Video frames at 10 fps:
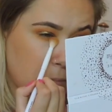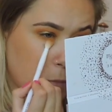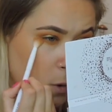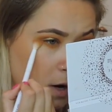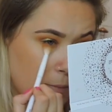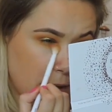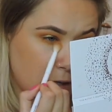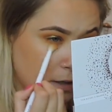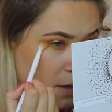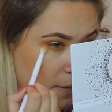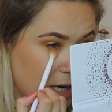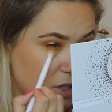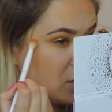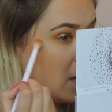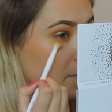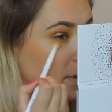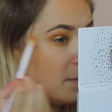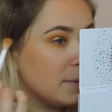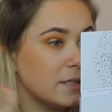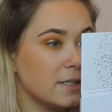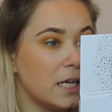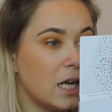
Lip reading: quite a big lower lash line bit because I